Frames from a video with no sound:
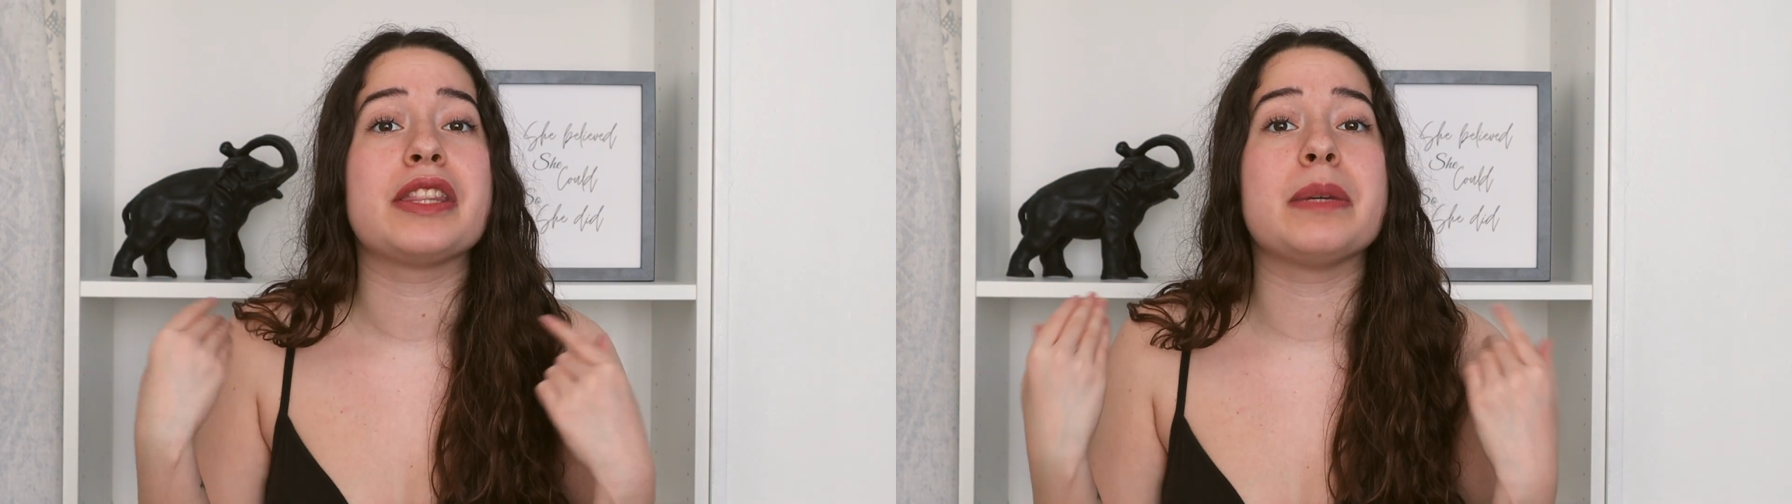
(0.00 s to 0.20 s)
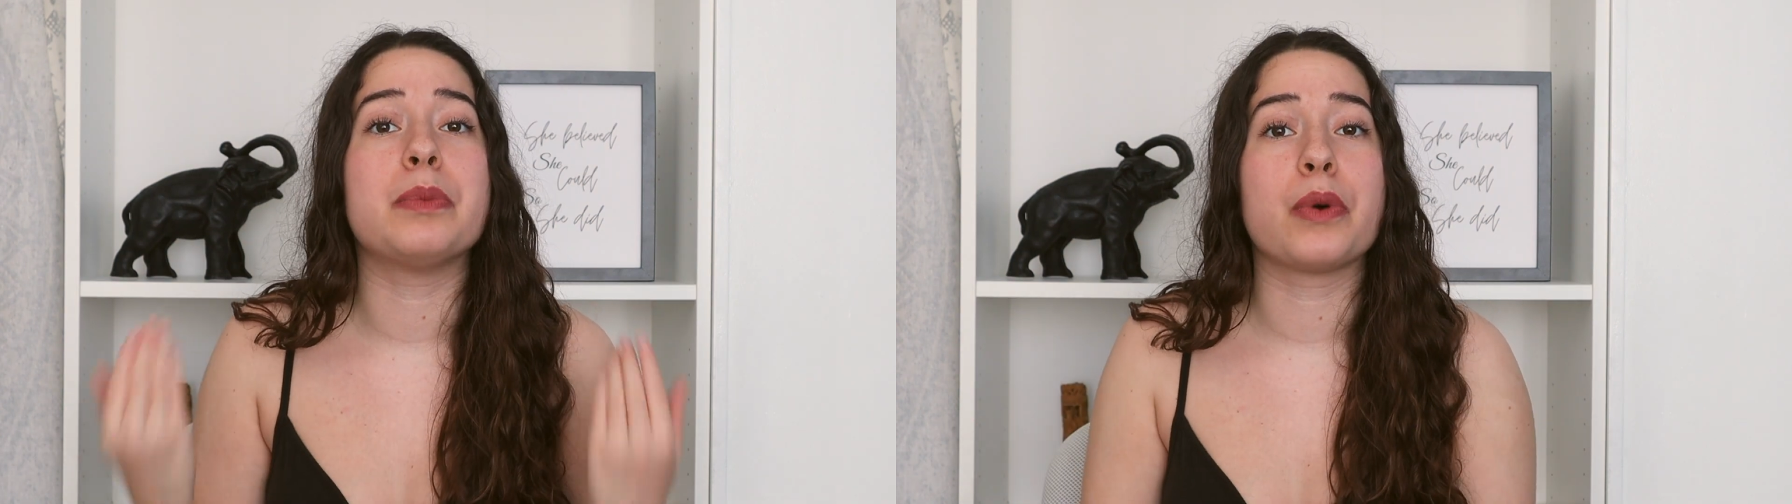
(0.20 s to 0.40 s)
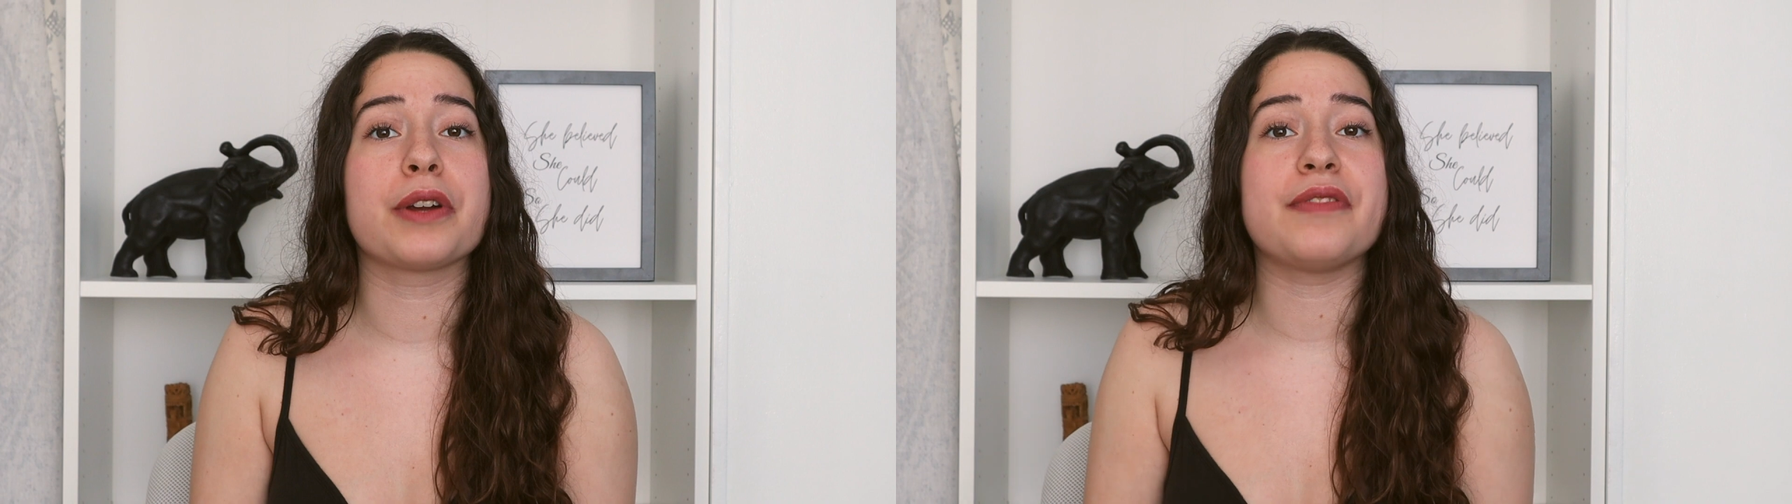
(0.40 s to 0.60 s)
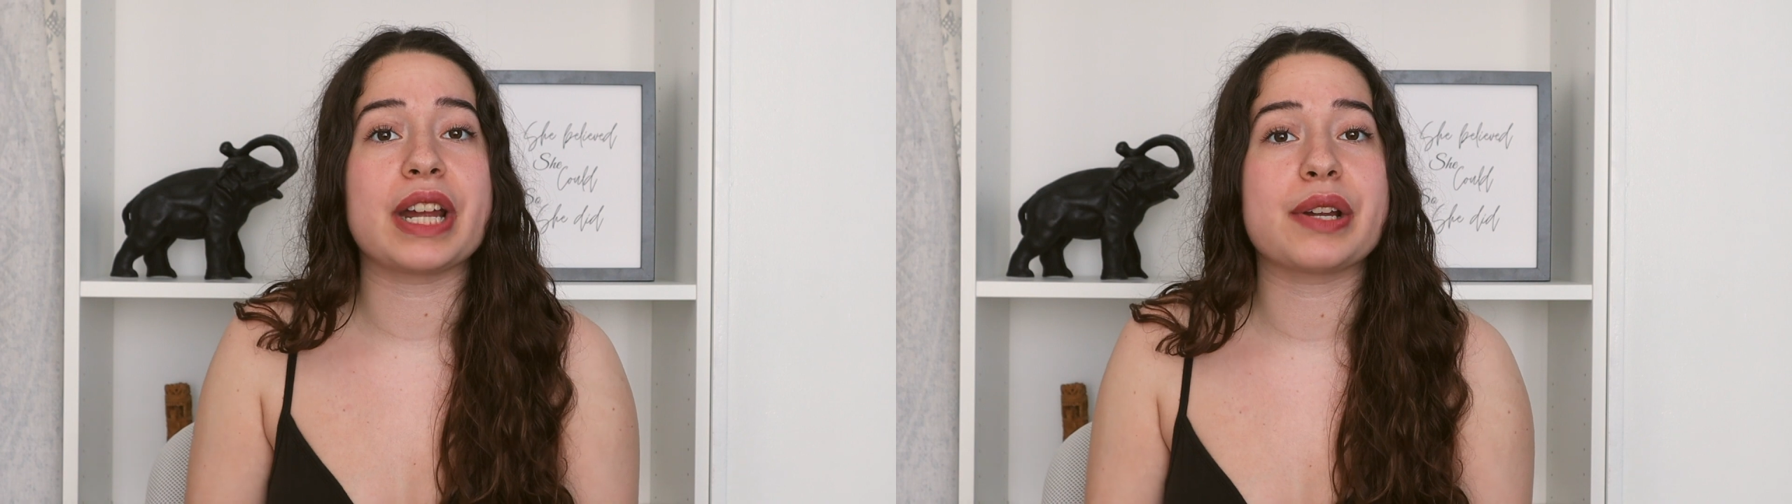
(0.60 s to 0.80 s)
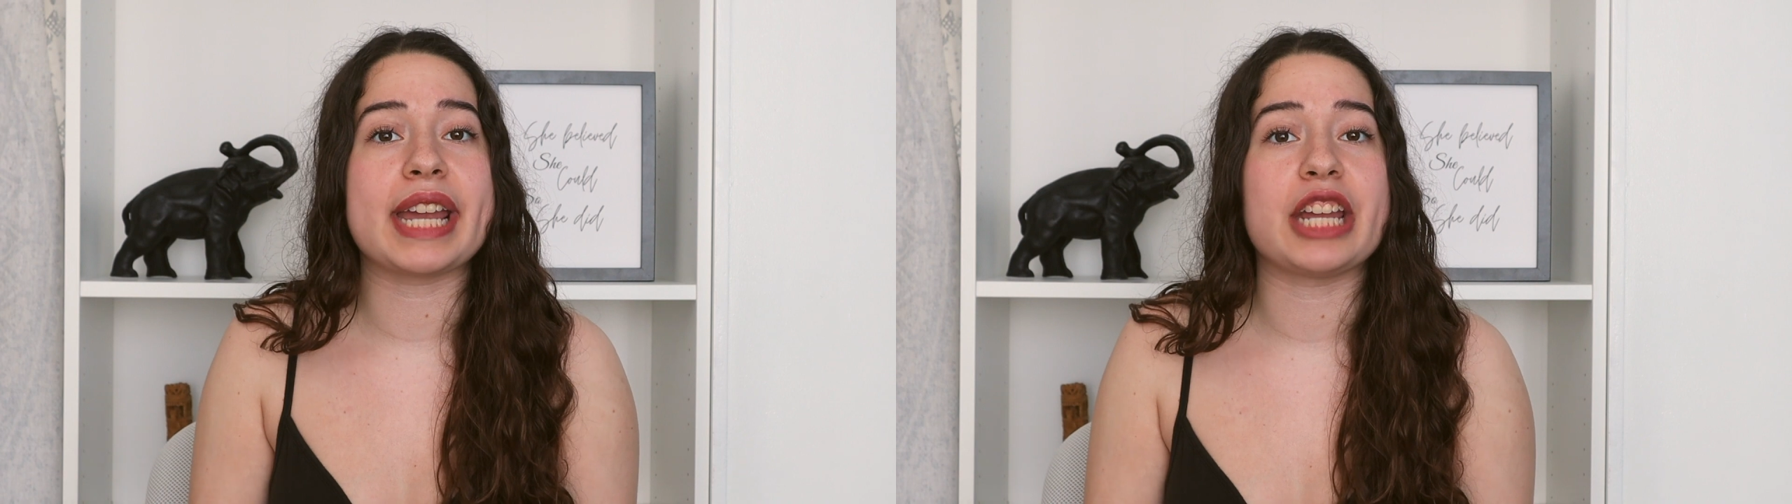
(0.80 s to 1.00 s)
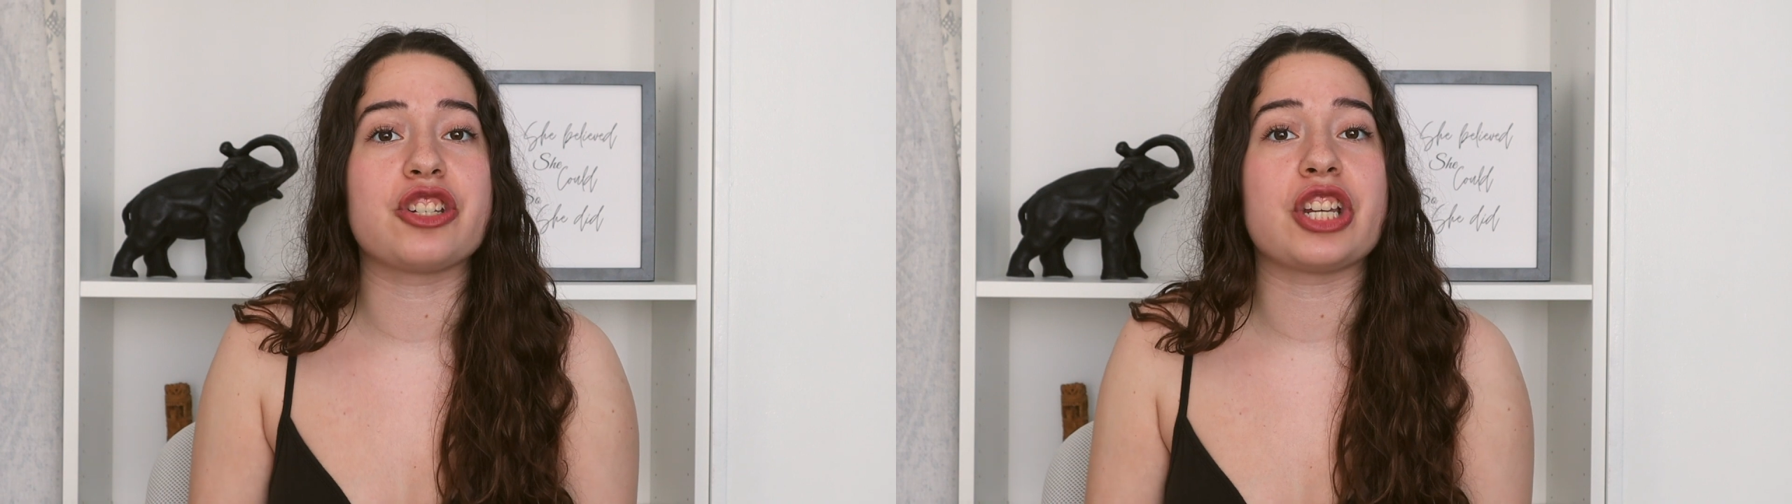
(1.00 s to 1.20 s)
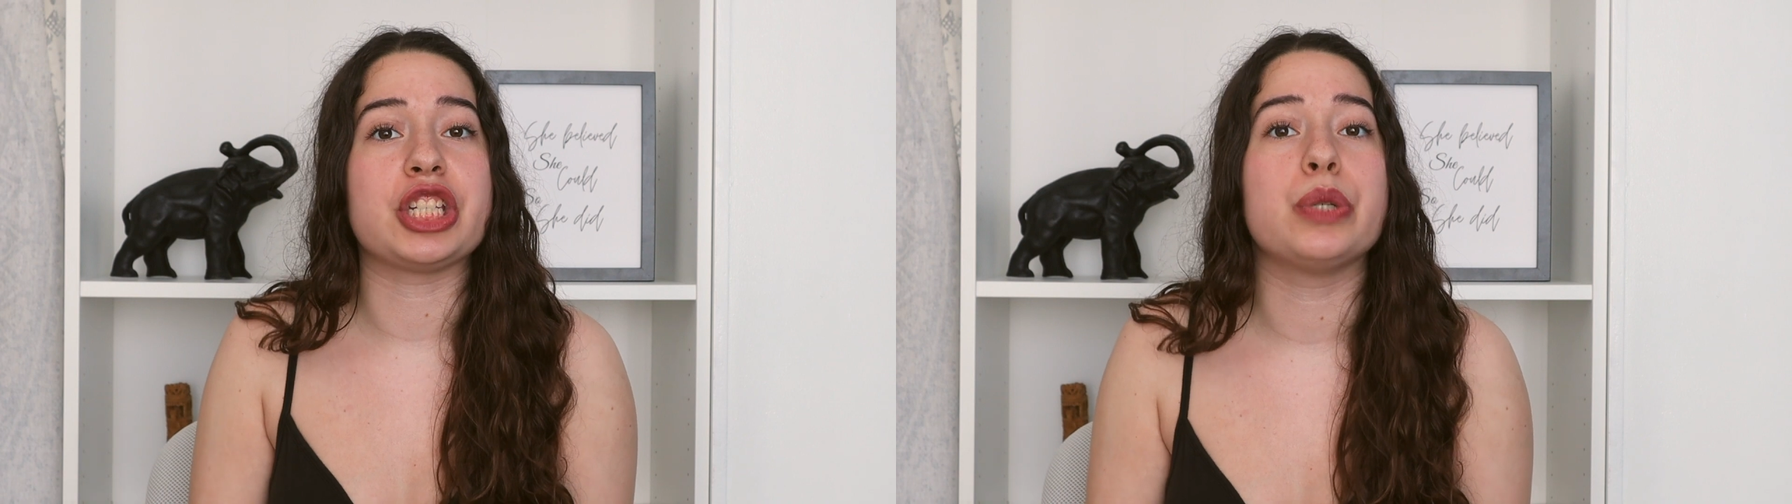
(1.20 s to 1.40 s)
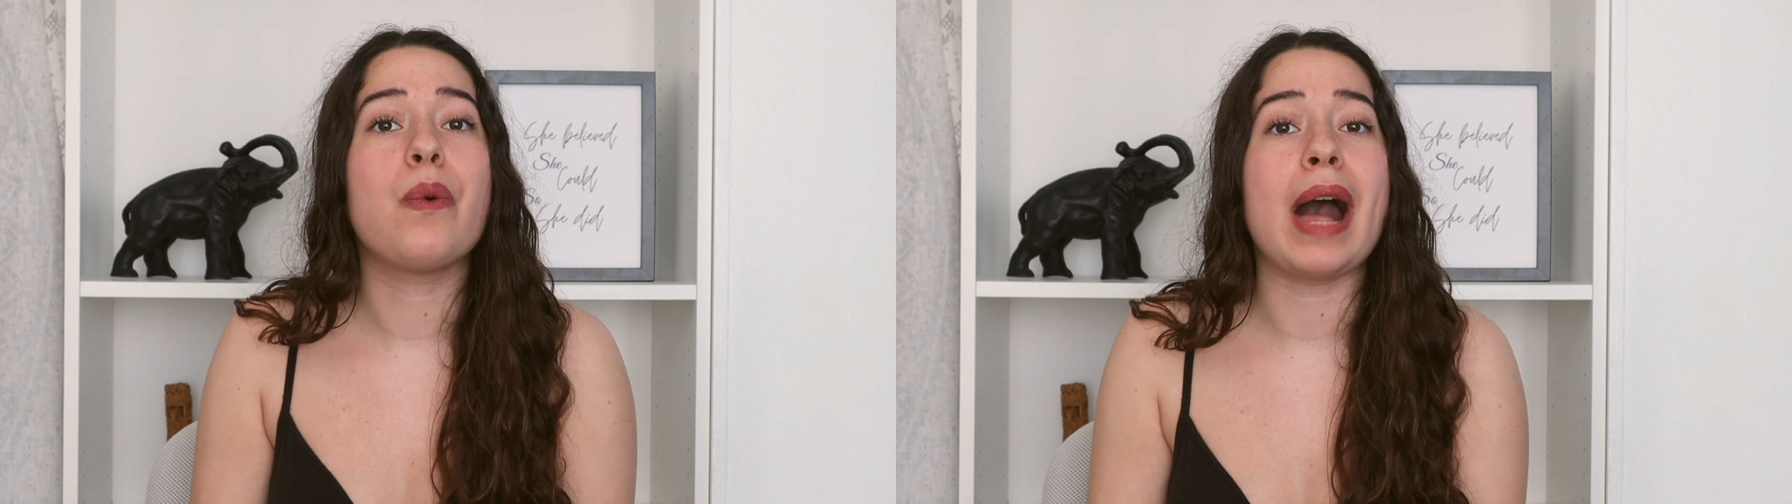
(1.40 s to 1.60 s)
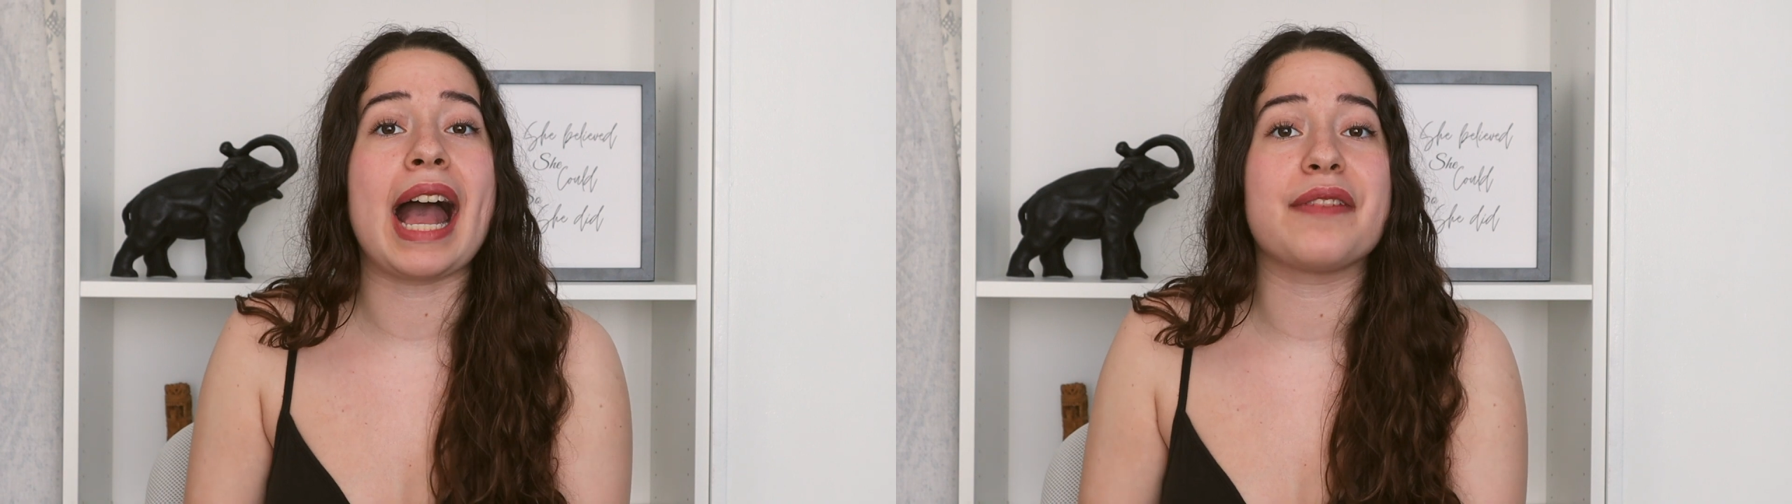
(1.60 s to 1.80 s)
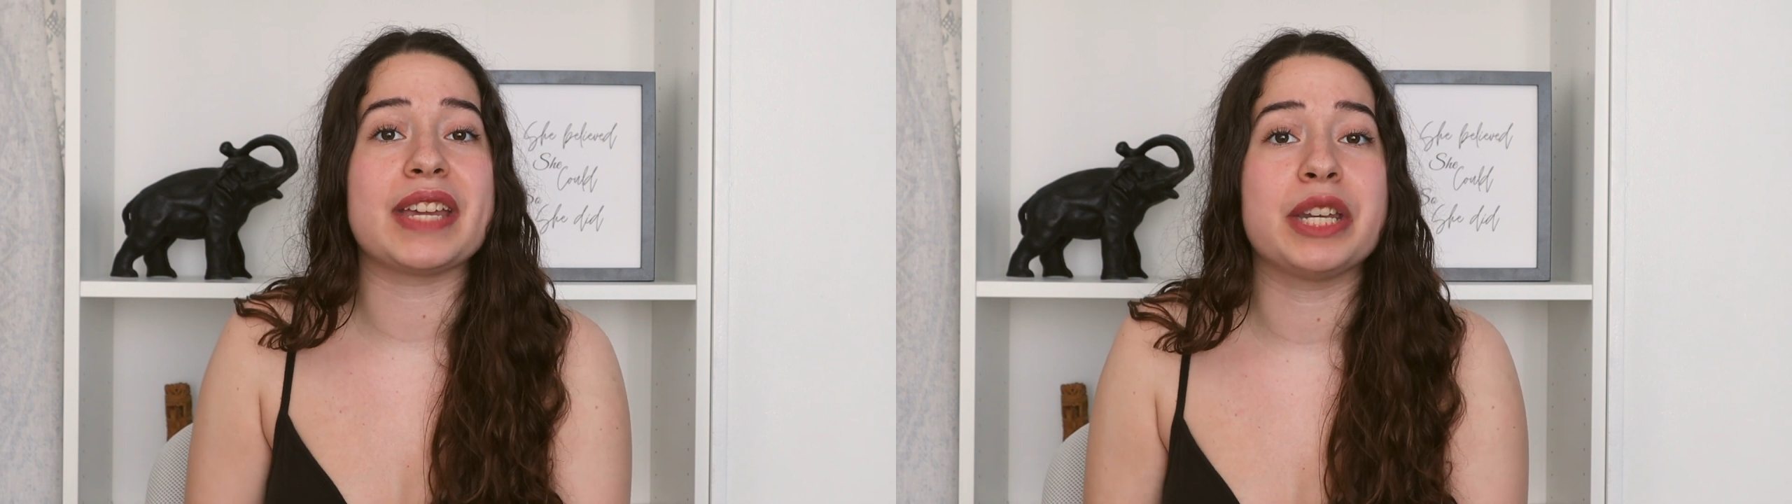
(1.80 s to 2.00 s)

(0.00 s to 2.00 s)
the more variation you will have